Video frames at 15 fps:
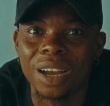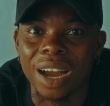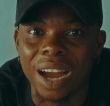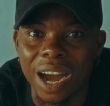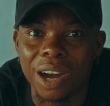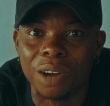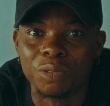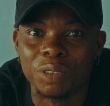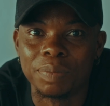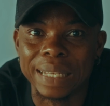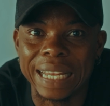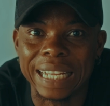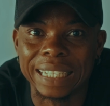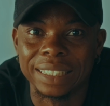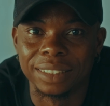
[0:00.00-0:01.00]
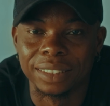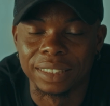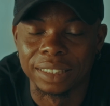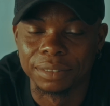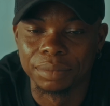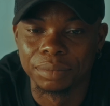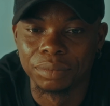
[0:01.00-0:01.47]
how we planned
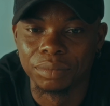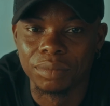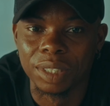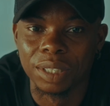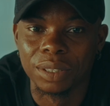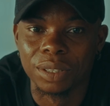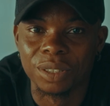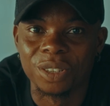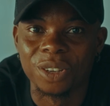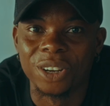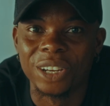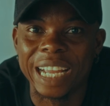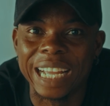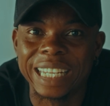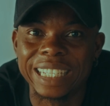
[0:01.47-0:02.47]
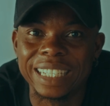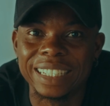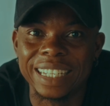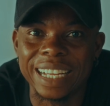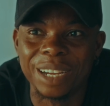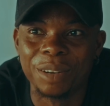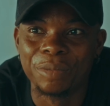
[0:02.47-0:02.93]
it. So on
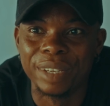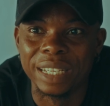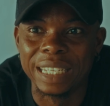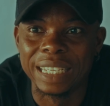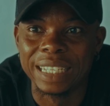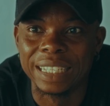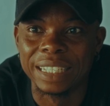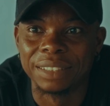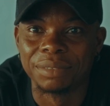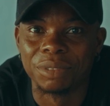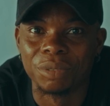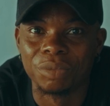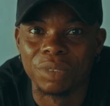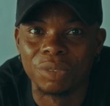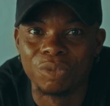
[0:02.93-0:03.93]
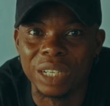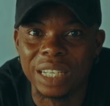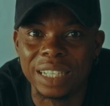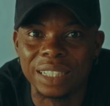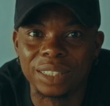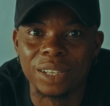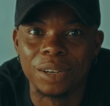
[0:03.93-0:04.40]
getting there, we
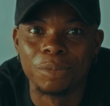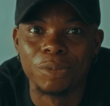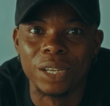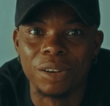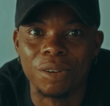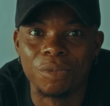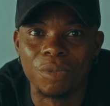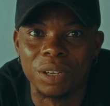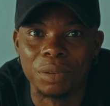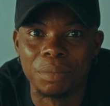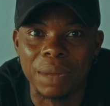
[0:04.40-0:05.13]
linked up with one of